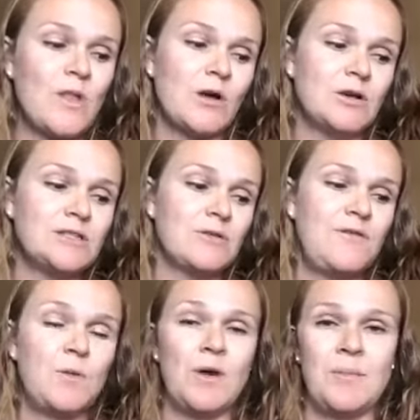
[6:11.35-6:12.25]
Also,
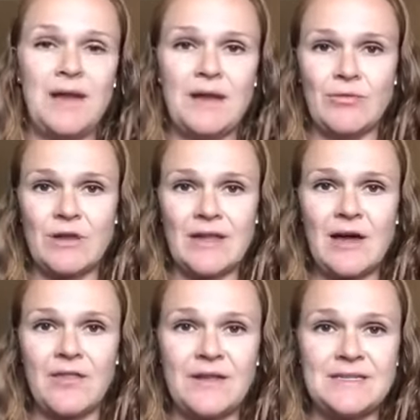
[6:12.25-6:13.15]
if you want to make really
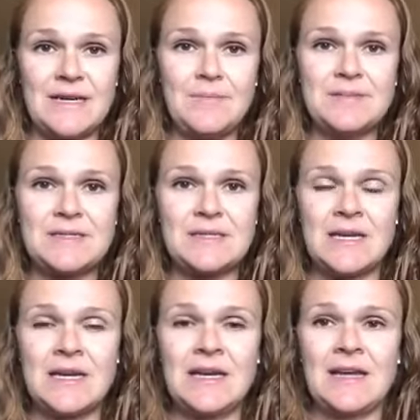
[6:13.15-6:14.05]
healthy dips,
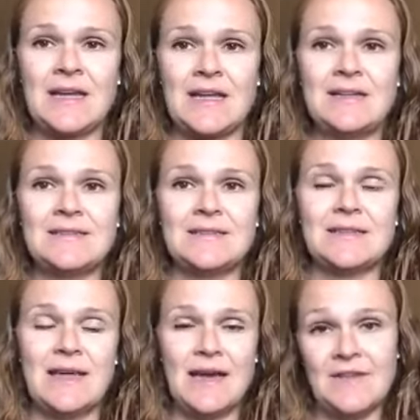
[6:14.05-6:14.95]
kids
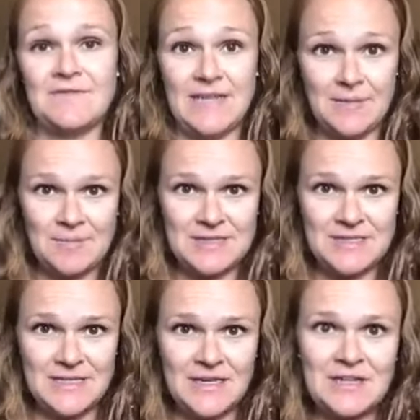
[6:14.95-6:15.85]
love dips.